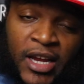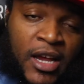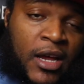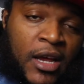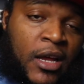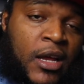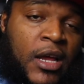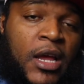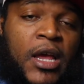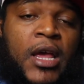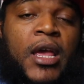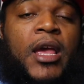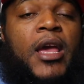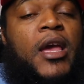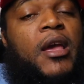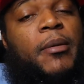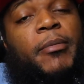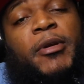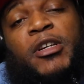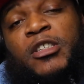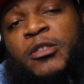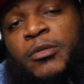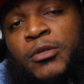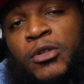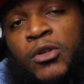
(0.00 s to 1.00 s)
cal and
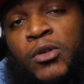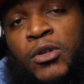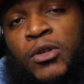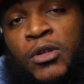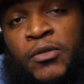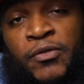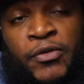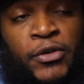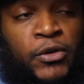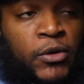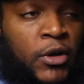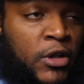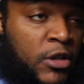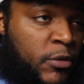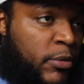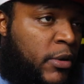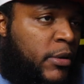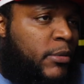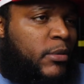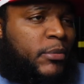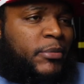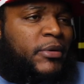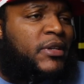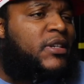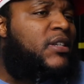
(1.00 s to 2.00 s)
missed me doing a few other
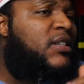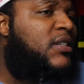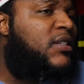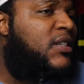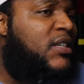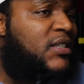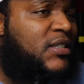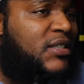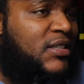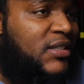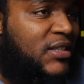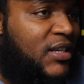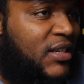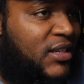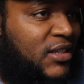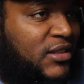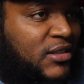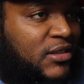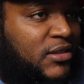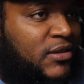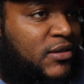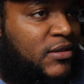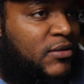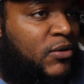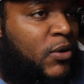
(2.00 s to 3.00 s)
people. But look, let's just get
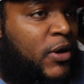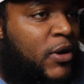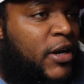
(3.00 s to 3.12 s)
into it.